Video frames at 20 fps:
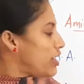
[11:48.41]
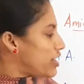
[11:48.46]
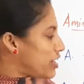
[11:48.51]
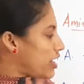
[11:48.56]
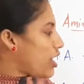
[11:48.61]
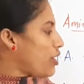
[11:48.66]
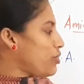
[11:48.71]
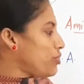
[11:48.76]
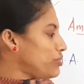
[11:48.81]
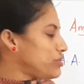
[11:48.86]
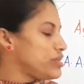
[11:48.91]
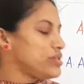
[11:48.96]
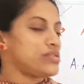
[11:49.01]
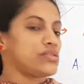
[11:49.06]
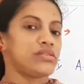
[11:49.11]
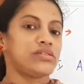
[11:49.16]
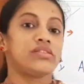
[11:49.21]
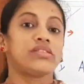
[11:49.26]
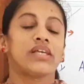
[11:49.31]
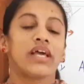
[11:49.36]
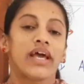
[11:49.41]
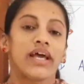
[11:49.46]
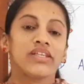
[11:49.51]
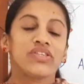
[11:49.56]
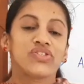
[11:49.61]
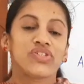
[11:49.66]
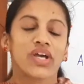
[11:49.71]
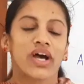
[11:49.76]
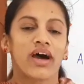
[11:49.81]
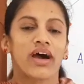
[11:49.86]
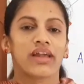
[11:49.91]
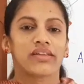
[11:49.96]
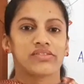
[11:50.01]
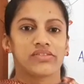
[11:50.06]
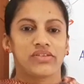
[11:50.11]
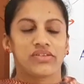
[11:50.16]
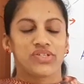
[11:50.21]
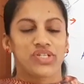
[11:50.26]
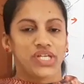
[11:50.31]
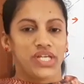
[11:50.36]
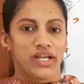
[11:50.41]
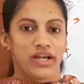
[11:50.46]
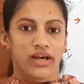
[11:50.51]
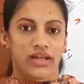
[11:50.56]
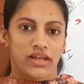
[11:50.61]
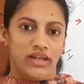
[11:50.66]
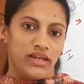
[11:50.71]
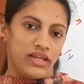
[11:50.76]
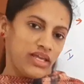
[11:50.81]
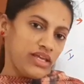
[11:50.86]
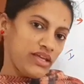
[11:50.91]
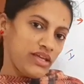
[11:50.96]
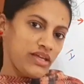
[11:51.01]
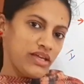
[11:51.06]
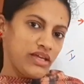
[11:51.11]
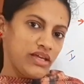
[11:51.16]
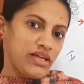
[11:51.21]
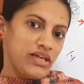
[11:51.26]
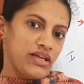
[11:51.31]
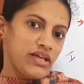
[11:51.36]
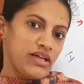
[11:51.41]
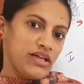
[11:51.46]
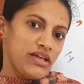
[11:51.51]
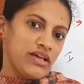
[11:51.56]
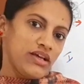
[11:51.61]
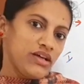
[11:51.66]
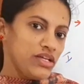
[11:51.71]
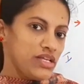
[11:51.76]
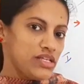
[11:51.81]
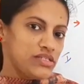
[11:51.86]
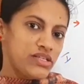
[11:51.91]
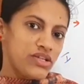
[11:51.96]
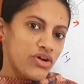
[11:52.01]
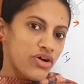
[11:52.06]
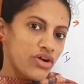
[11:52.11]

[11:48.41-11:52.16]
Now this is a charged tRNA. Is it